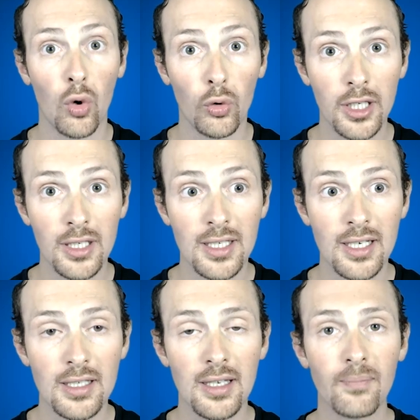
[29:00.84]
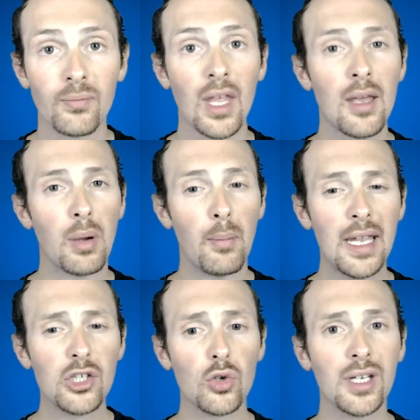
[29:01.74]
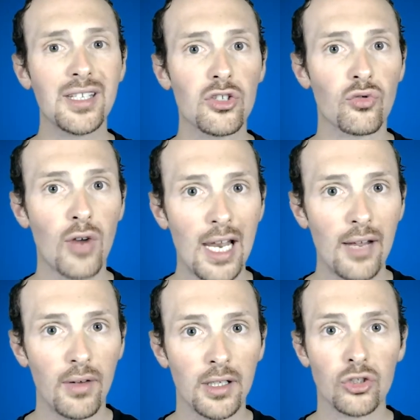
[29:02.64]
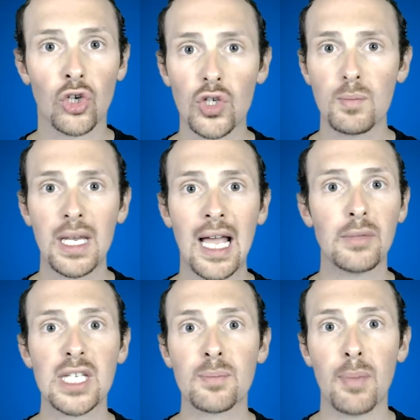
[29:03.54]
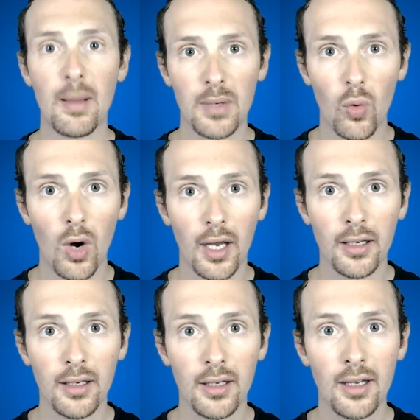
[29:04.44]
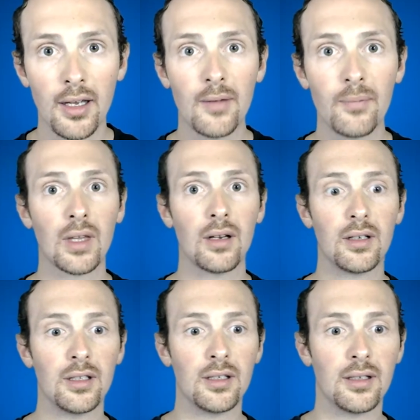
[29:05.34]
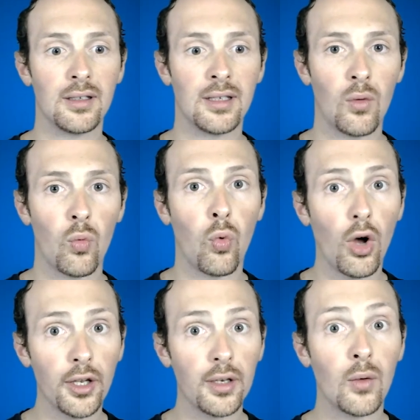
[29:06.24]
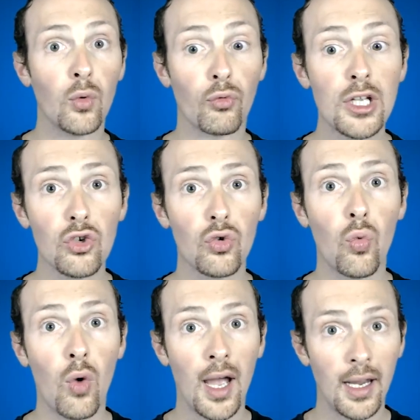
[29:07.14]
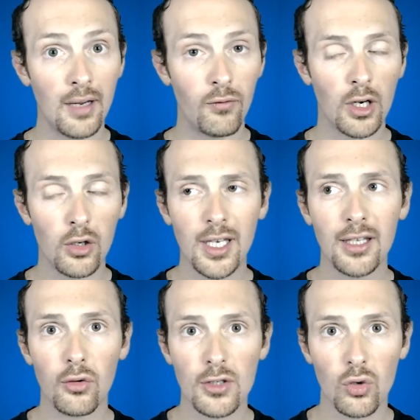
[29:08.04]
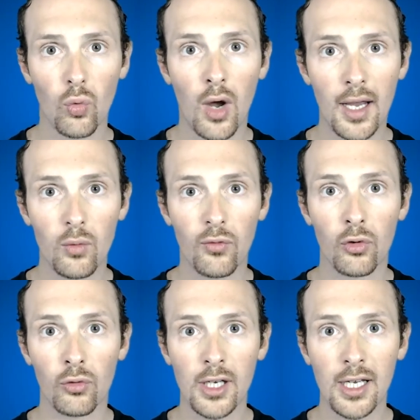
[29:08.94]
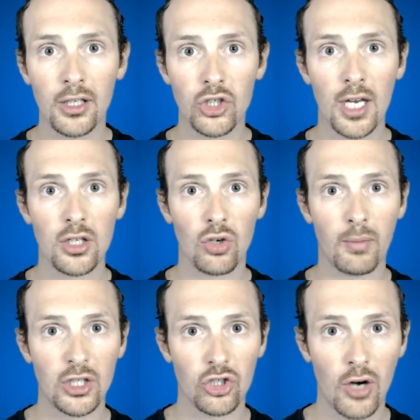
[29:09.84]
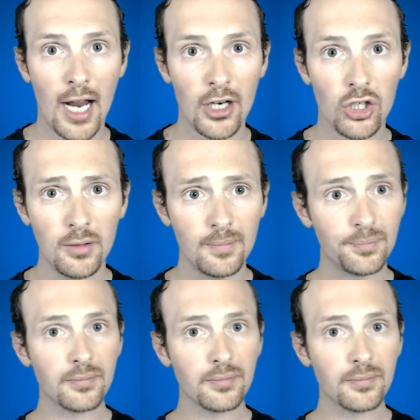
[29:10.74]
audiences. But make sure that it's relevant. Don't become the spammy one. The reason why for Riikka she had so much traction